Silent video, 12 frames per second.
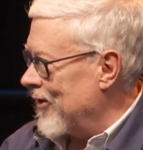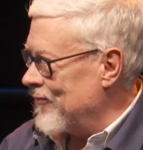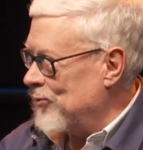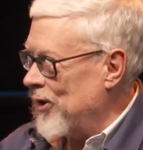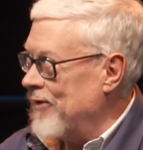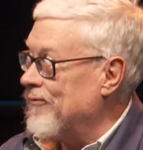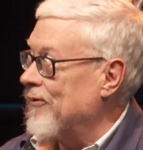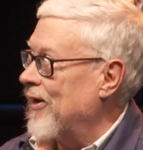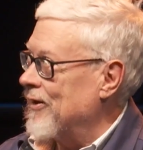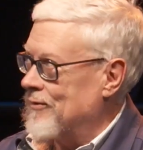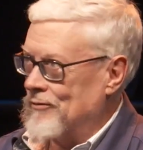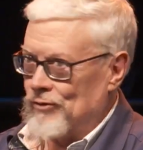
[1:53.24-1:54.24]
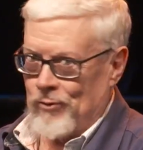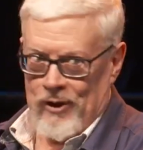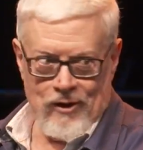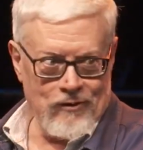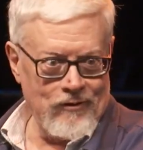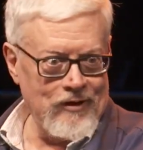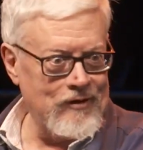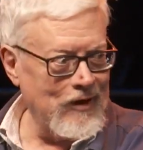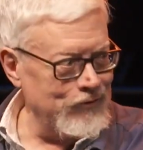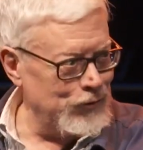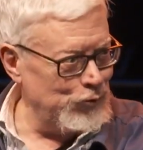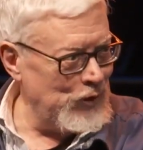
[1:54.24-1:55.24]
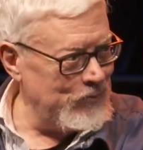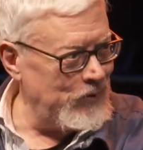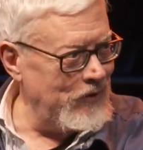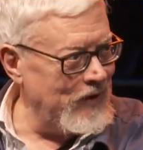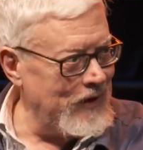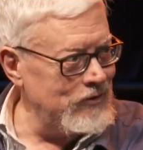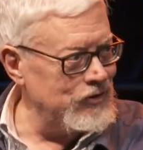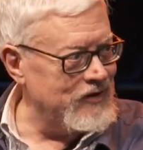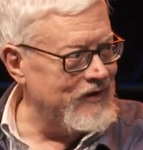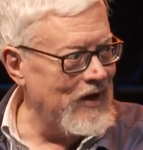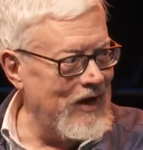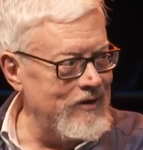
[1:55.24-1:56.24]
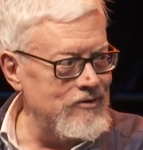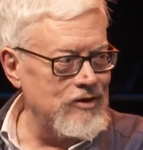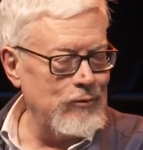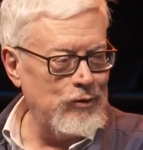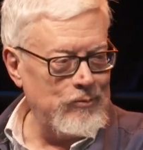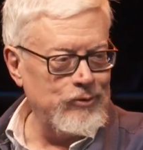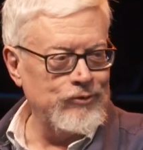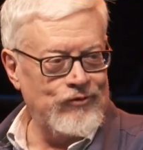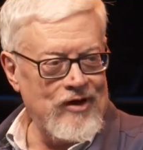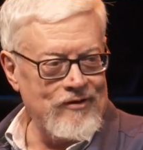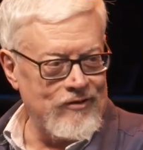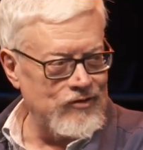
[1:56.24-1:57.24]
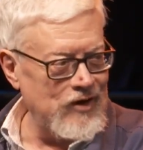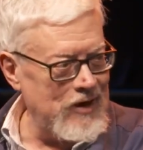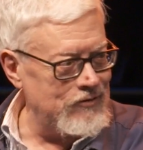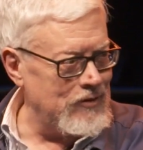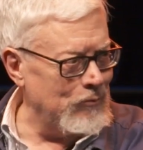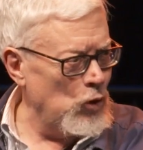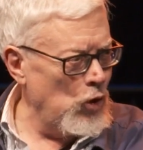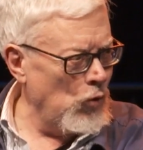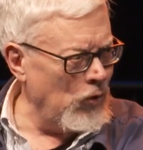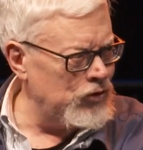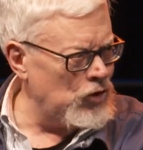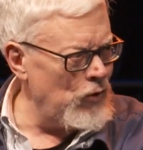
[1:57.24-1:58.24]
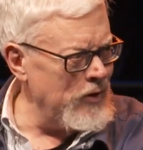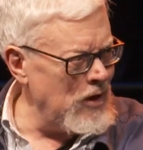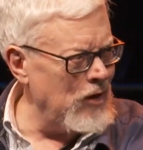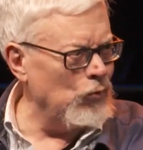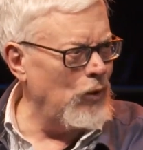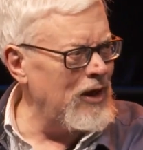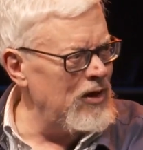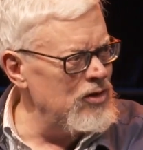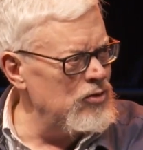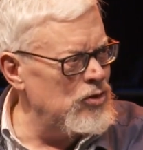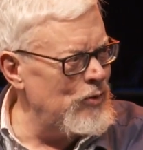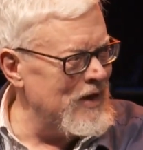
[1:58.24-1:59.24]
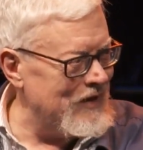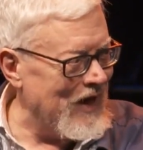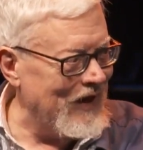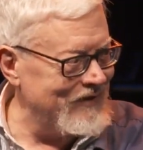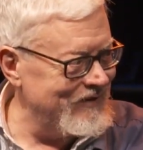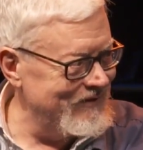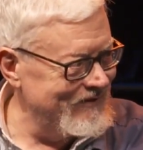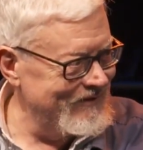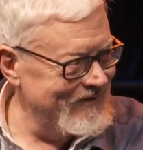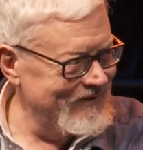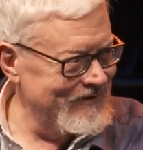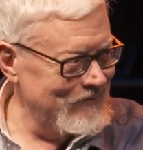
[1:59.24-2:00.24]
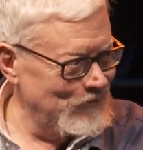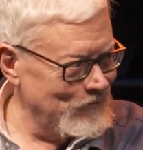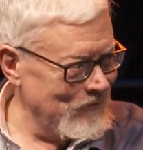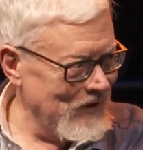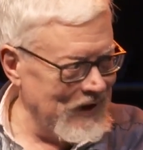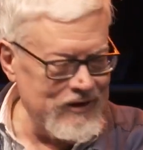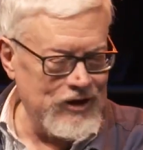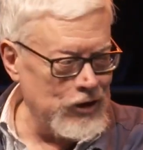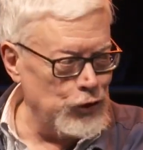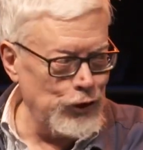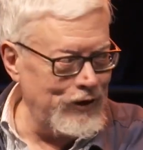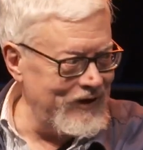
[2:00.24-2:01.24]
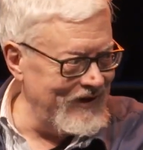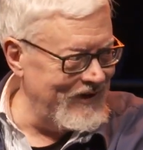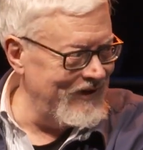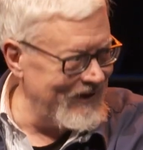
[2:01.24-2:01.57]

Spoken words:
prayed for like 20, 30,000 people, and I just get people's faces and ask them, what's going on? Why are you doing that? Is it good?